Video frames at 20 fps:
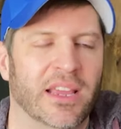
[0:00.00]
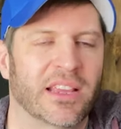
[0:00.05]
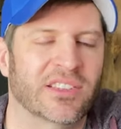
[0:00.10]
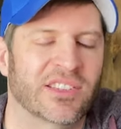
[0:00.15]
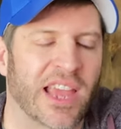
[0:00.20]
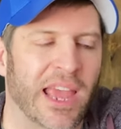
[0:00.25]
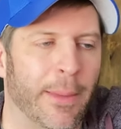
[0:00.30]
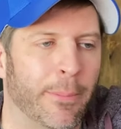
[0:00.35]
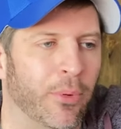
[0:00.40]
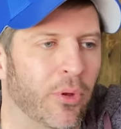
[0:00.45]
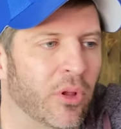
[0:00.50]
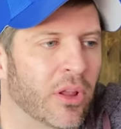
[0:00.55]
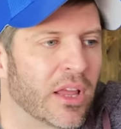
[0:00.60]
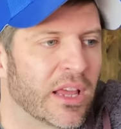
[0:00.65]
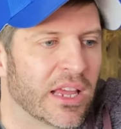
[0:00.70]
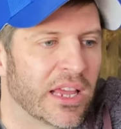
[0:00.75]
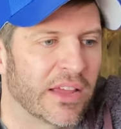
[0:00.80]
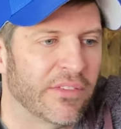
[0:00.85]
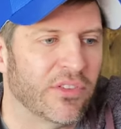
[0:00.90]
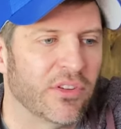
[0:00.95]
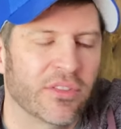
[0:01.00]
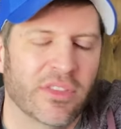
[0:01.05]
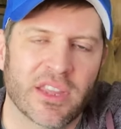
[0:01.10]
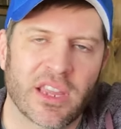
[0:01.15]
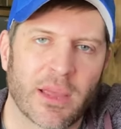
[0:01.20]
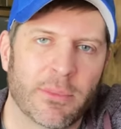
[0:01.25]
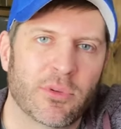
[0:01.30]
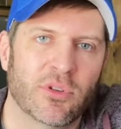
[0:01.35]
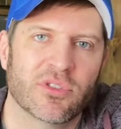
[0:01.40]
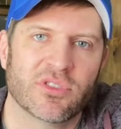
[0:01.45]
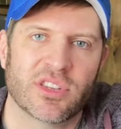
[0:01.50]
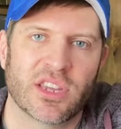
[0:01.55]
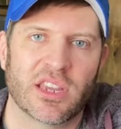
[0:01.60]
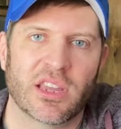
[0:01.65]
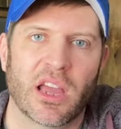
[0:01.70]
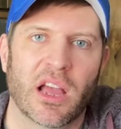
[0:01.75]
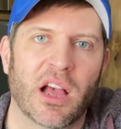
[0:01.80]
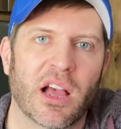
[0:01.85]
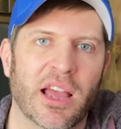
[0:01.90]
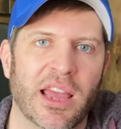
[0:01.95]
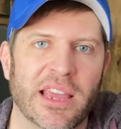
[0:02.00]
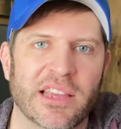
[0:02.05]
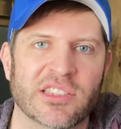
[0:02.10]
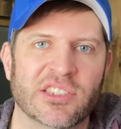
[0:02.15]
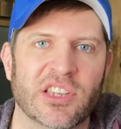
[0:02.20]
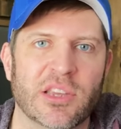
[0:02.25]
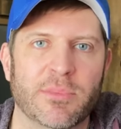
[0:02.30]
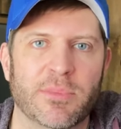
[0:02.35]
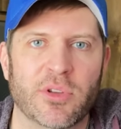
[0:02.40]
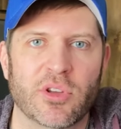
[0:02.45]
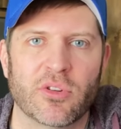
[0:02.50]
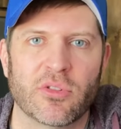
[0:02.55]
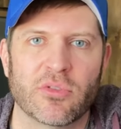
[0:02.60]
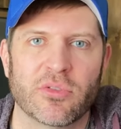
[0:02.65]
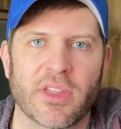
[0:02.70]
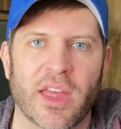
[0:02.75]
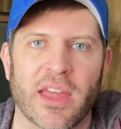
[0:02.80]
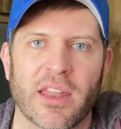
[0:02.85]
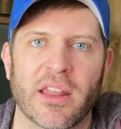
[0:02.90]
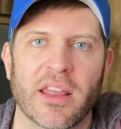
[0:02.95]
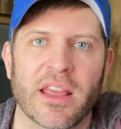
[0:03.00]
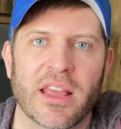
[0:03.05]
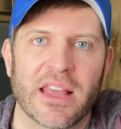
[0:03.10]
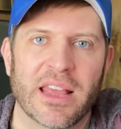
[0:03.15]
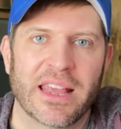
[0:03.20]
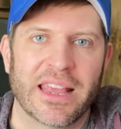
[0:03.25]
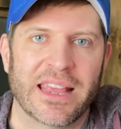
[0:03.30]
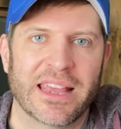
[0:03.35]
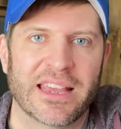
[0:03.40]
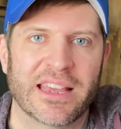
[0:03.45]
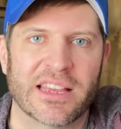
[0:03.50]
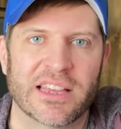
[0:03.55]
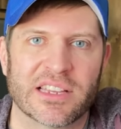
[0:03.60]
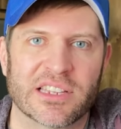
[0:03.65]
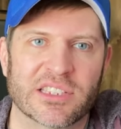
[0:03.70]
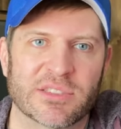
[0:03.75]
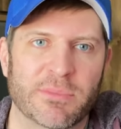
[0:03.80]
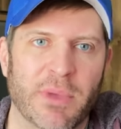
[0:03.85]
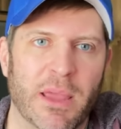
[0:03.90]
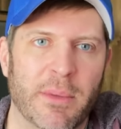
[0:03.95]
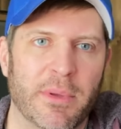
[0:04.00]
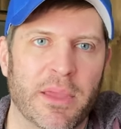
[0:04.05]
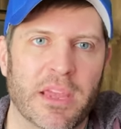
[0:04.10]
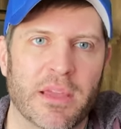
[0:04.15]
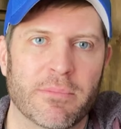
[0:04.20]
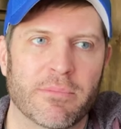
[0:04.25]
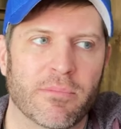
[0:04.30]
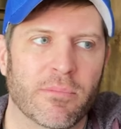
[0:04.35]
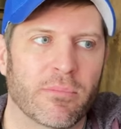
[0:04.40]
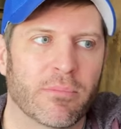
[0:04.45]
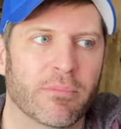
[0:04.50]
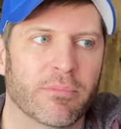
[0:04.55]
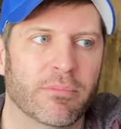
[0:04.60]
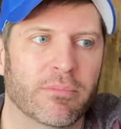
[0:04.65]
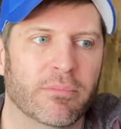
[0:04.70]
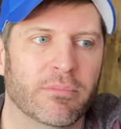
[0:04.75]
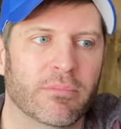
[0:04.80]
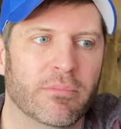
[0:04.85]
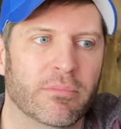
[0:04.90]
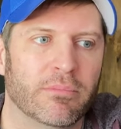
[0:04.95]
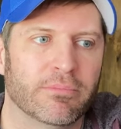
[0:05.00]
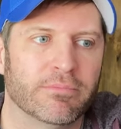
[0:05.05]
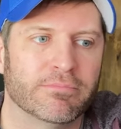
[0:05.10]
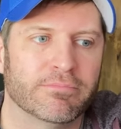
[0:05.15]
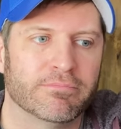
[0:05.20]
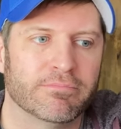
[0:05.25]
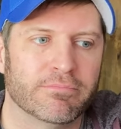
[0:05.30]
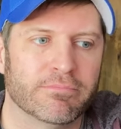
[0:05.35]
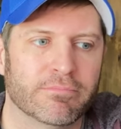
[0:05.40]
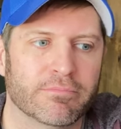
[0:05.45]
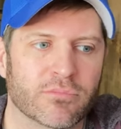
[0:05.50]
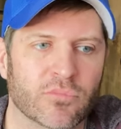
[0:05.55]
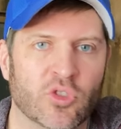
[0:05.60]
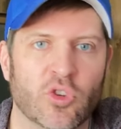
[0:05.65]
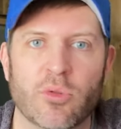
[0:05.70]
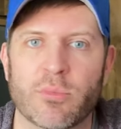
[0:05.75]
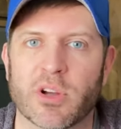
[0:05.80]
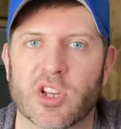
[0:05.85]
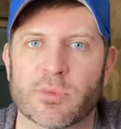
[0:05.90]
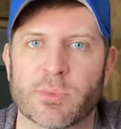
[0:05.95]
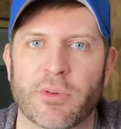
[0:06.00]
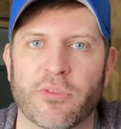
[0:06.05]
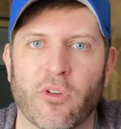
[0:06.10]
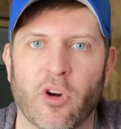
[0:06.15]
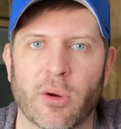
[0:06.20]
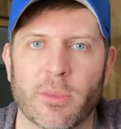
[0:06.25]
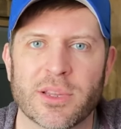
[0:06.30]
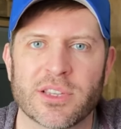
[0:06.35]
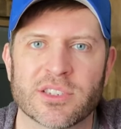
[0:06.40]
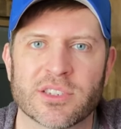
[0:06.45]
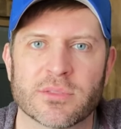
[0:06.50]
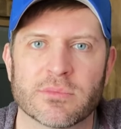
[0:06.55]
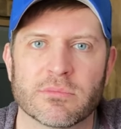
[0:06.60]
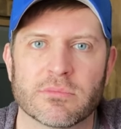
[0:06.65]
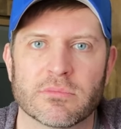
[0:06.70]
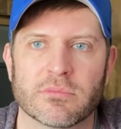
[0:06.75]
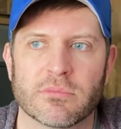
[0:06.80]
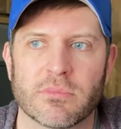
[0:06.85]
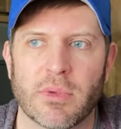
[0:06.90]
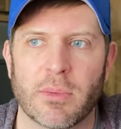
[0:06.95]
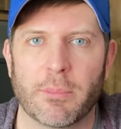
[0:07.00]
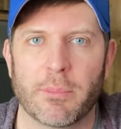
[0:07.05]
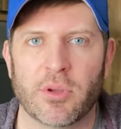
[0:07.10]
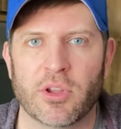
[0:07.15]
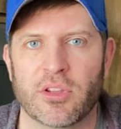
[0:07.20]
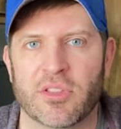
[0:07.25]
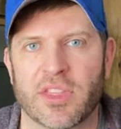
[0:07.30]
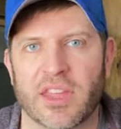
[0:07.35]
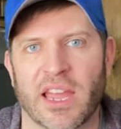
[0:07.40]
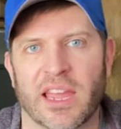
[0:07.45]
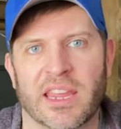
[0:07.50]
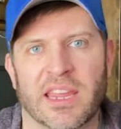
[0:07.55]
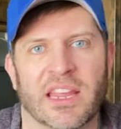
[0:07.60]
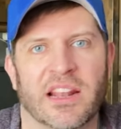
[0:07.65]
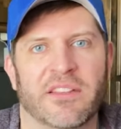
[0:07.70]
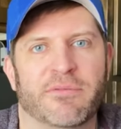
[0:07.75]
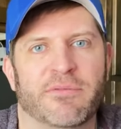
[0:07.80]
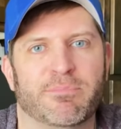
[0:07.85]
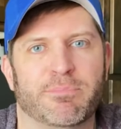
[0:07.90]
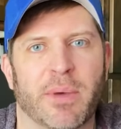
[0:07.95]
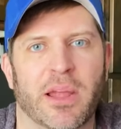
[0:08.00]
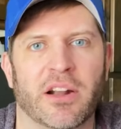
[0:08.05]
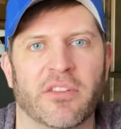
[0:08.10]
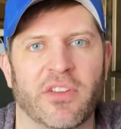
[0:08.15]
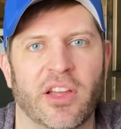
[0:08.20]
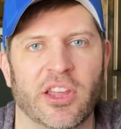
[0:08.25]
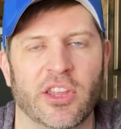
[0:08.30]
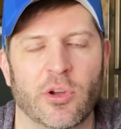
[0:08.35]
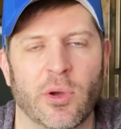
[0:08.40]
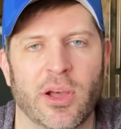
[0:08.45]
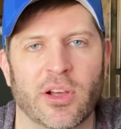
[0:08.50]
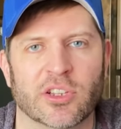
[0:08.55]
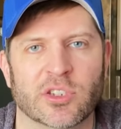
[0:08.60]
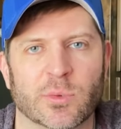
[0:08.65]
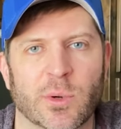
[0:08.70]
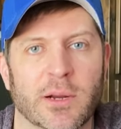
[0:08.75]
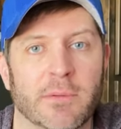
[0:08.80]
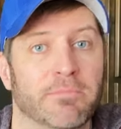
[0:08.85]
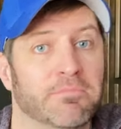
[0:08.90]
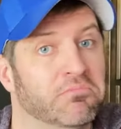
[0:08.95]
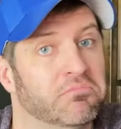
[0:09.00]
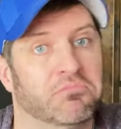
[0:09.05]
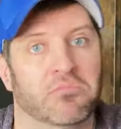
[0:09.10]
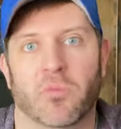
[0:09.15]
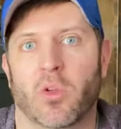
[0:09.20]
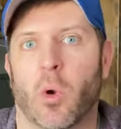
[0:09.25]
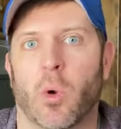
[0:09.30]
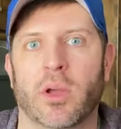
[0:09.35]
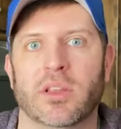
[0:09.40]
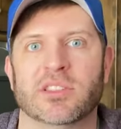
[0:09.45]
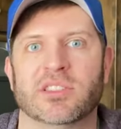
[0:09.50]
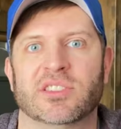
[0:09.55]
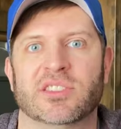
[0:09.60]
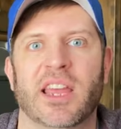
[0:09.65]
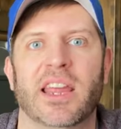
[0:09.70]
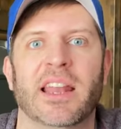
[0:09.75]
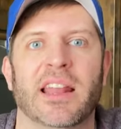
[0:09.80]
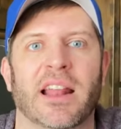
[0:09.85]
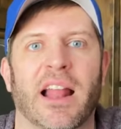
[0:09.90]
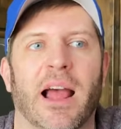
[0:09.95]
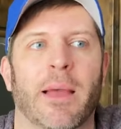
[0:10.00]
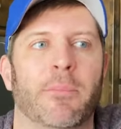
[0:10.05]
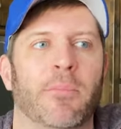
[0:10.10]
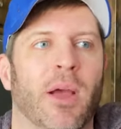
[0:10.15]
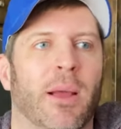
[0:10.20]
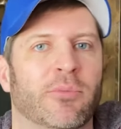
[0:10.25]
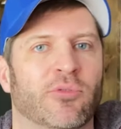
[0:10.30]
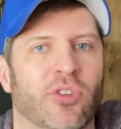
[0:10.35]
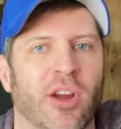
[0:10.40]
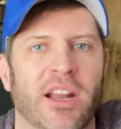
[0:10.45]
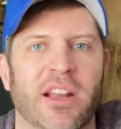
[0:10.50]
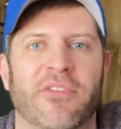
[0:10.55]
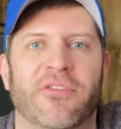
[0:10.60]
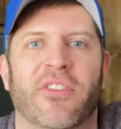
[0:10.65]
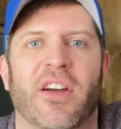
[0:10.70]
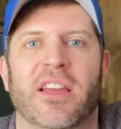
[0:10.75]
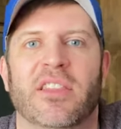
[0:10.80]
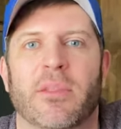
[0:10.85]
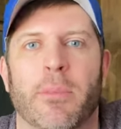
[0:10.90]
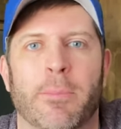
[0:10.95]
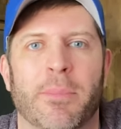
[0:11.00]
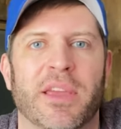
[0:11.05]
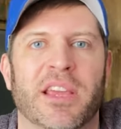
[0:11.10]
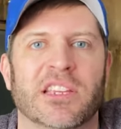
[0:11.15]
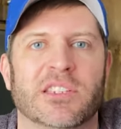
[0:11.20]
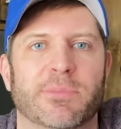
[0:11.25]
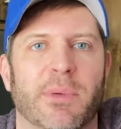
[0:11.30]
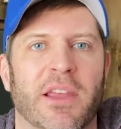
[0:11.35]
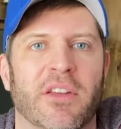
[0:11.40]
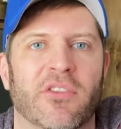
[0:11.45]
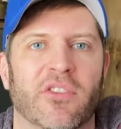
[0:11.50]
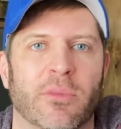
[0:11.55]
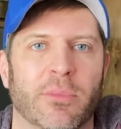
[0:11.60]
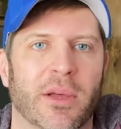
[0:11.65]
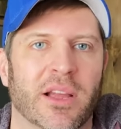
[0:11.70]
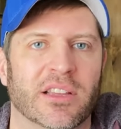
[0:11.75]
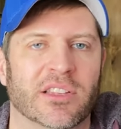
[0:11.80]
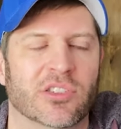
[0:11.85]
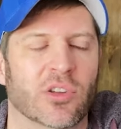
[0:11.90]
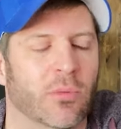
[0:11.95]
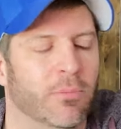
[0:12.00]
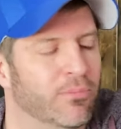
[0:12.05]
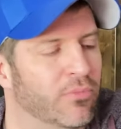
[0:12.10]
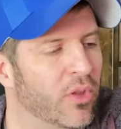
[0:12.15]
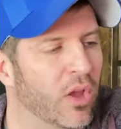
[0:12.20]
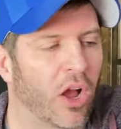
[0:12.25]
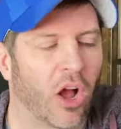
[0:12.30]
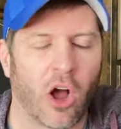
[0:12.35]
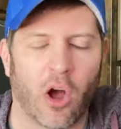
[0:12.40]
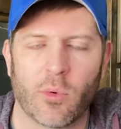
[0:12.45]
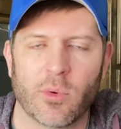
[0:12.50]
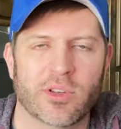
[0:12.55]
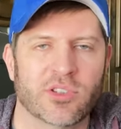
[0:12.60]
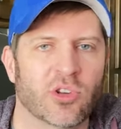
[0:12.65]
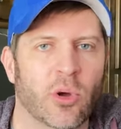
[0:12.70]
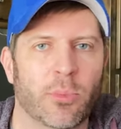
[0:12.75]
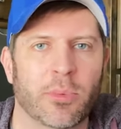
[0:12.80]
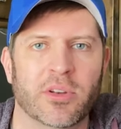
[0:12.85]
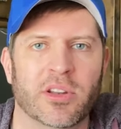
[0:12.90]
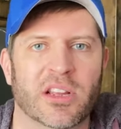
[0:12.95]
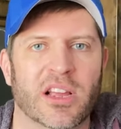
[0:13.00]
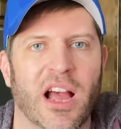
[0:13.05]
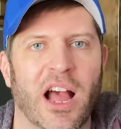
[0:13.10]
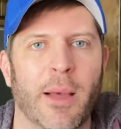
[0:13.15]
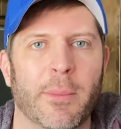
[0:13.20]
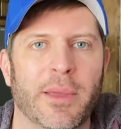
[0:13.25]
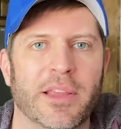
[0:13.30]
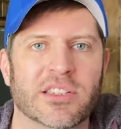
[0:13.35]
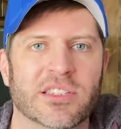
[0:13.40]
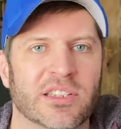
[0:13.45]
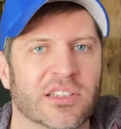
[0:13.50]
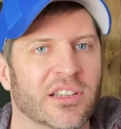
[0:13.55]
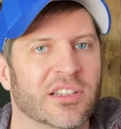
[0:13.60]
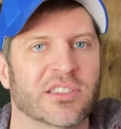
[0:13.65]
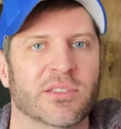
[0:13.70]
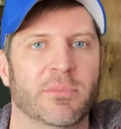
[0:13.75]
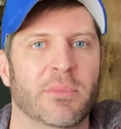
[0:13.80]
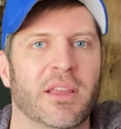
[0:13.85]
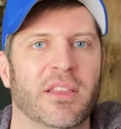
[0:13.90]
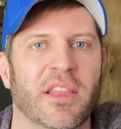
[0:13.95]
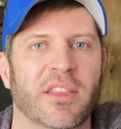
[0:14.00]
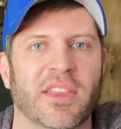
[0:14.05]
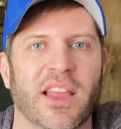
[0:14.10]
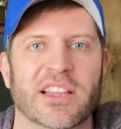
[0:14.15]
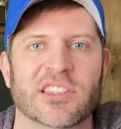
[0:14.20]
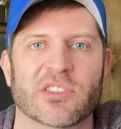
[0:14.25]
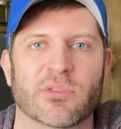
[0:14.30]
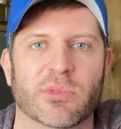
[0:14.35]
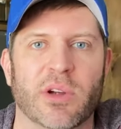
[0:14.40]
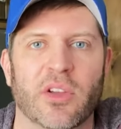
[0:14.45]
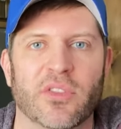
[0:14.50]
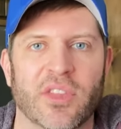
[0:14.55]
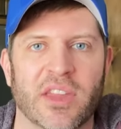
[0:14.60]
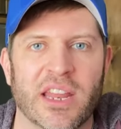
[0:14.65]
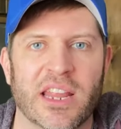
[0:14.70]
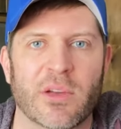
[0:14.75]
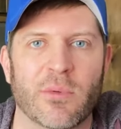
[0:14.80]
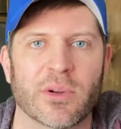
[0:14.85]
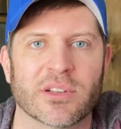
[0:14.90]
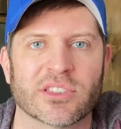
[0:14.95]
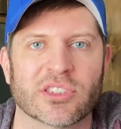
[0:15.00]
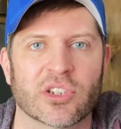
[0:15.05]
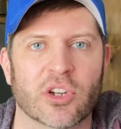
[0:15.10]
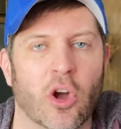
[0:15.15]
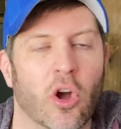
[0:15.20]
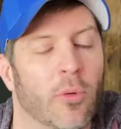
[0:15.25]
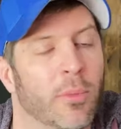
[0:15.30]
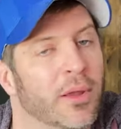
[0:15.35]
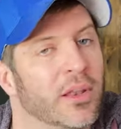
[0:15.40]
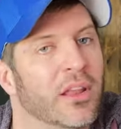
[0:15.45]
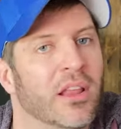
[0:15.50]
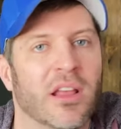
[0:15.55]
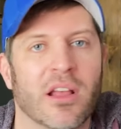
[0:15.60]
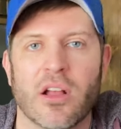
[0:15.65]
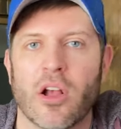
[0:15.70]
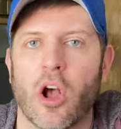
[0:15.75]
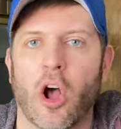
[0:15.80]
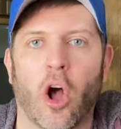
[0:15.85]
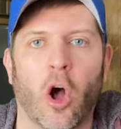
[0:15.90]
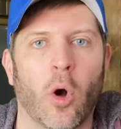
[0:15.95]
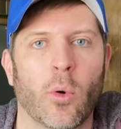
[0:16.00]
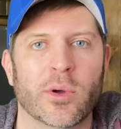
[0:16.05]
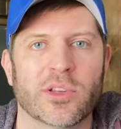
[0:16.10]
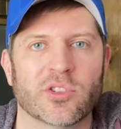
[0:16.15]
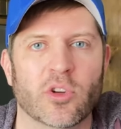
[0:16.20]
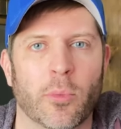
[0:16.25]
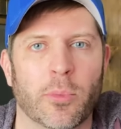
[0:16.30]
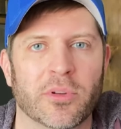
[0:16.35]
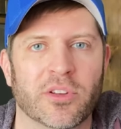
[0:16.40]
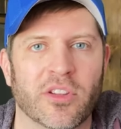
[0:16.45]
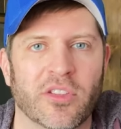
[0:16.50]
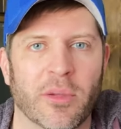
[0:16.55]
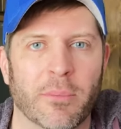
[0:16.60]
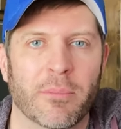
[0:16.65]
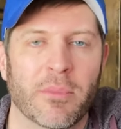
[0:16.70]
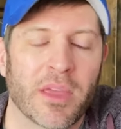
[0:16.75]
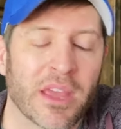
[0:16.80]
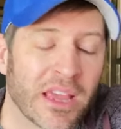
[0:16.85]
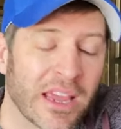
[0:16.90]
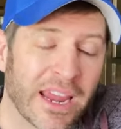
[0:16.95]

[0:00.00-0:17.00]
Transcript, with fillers: Example, if you think I'm using uh, a CPU that is maybe too much performance, but you think I can get a better value elsewhere, go ahead and state it. I'm, I'm trying to find the biggest bang for the buck. So always open to comments. It doesn't mean that that's the route that he wants to go, but always open to them.